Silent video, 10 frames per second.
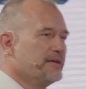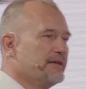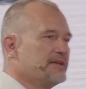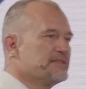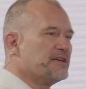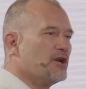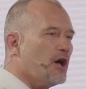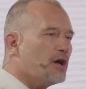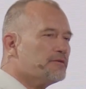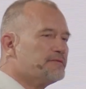it is a
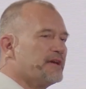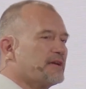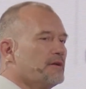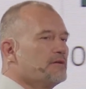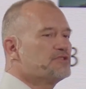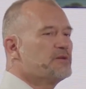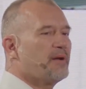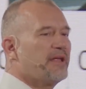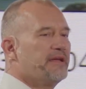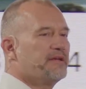lot of technology
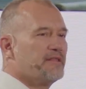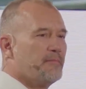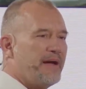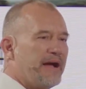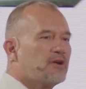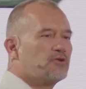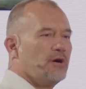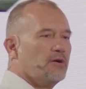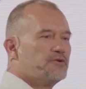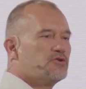playing in the
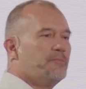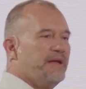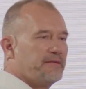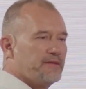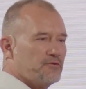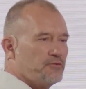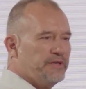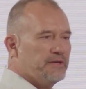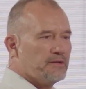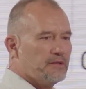background to make that
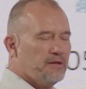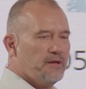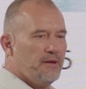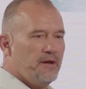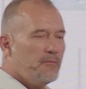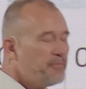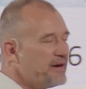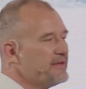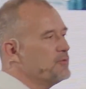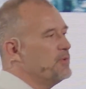real. And
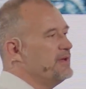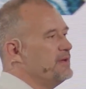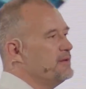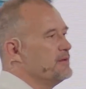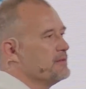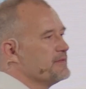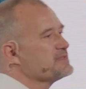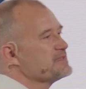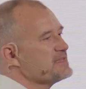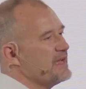by the way, this
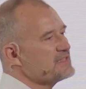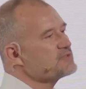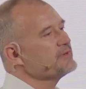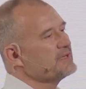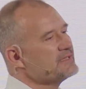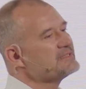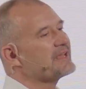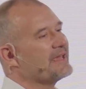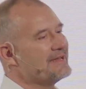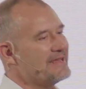is as real as it
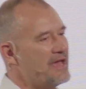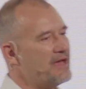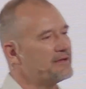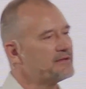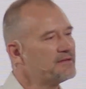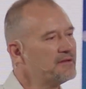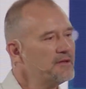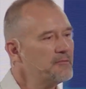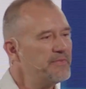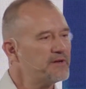can get,
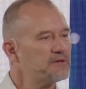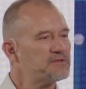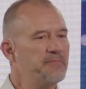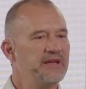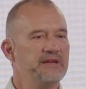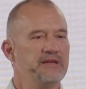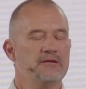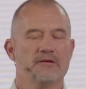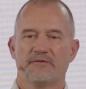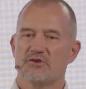because many
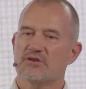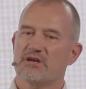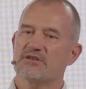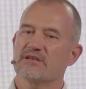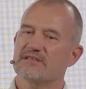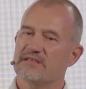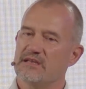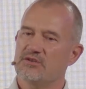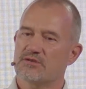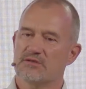of the charging
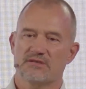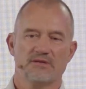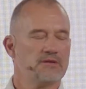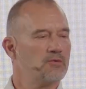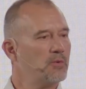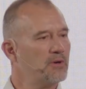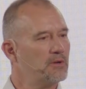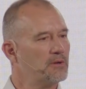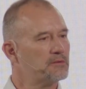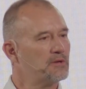stations in the
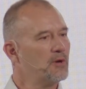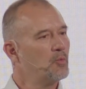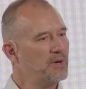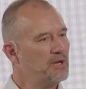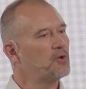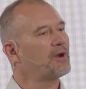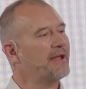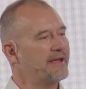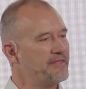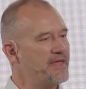world will look
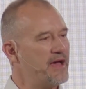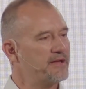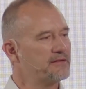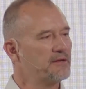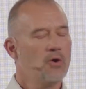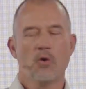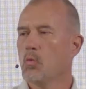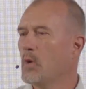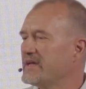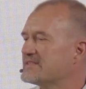like that.
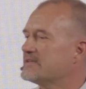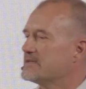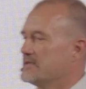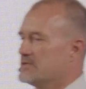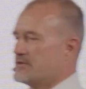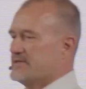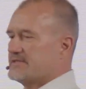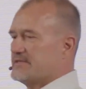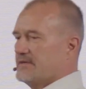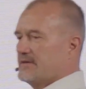Why is that
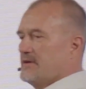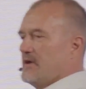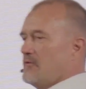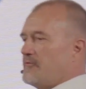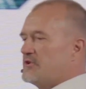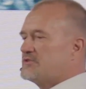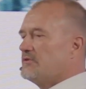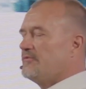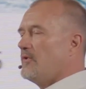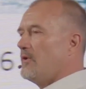interesting? First
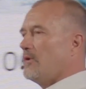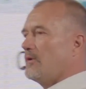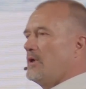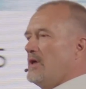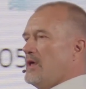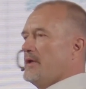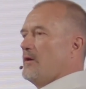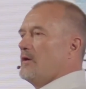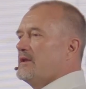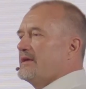of all, an
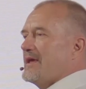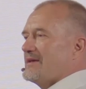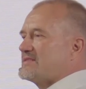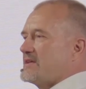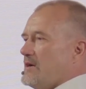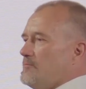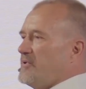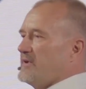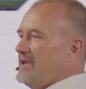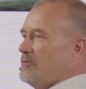oil and gas
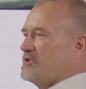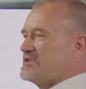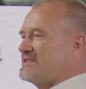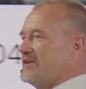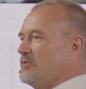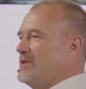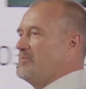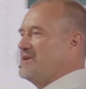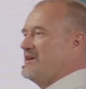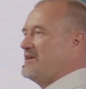company will still
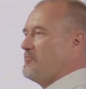be in